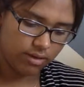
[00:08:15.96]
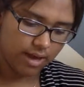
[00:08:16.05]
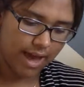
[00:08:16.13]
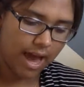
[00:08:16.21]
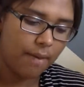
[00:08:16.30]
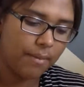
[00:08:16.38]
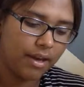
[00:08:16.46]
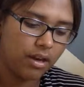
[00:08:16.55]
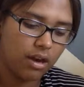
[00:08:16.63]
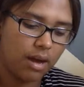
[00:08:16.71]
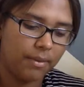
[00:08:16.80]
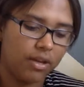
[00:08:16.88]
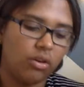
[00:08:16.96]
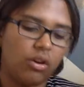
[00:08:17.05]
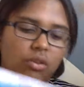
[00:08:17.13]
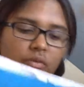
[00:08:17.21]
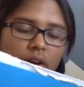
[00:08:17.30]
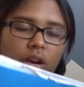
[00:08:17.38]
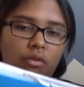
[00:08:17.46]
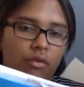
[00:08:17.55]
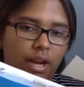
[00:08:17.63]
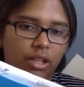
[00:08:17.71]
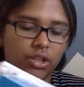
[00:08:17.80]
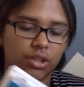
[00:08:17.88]
habit. I mean, you could
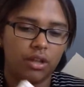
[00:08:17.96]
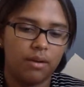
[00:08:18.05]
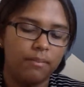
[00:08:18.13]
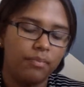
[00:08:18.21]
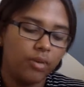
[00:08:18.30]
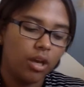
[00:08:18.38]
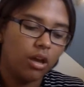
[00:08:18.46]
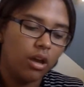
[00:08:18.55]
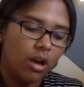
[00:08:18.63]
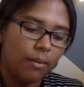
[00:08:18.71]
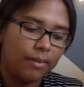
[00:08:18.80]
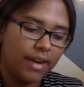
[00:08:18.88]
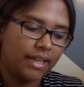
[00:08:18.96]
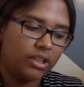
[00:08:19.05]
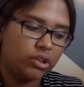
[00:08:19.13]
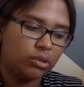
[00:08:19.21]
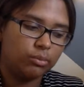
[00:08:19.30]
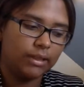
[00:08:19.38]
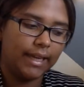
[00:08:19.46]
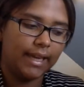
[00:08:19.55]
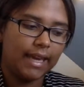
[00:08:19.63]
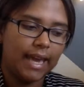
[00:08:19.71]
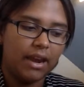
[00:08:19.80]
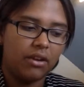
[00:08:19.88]
rearrange them, but I don't
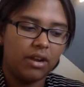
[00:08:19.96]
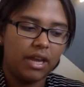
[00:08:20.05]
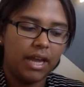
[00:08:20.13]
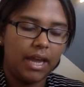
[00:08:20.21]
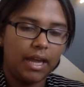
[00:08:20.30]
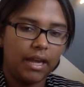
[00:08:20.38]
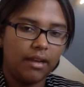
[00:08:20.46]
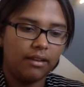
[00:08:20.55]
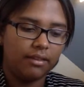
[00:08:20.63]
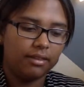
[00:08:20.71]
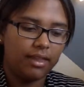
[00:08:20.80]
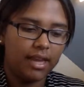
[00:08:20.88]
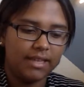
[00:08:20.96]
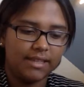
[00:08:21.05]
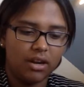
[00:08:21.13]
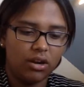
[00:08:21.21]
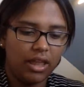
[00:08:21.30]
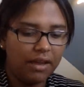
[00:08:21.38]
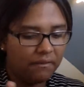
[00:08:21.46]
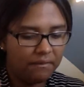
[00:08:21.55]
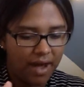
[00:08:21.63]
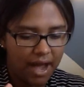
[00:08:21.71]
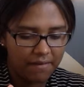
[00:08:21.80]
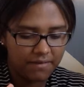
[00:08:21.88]
like carrying things that are like
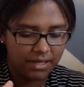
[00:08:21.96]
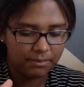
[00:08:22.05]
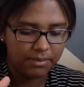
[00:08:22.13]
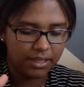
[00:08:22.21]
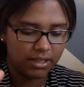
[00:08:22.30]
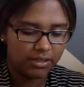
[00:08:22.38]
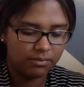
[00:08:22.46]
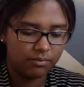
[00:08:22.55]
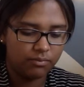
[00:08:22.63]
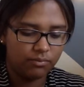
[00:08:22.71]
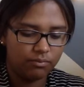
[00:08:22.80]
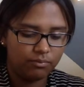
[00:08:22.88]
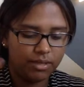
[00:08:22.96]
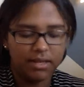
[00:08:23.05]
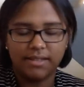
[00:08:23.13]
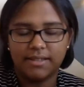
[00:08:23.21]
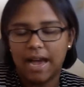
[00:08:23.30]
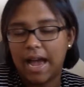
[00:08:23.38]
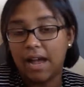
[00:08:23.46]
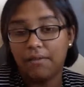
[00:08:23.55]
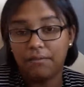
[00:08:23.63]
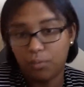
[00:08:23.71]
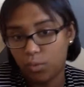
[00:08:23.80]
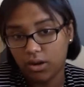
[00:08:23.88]
5 subjects because I have
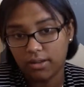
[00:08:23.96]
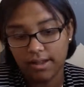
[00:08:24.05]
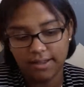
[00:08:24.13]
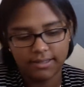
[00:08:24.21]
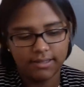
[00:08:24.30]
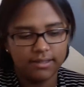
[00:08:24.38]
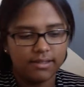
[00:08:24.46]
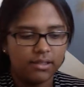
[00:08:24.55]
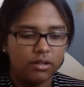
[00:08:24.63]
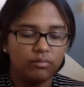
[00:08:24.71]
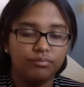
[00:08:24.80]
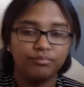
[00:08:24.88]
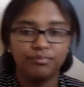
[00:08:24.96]
4 classes. So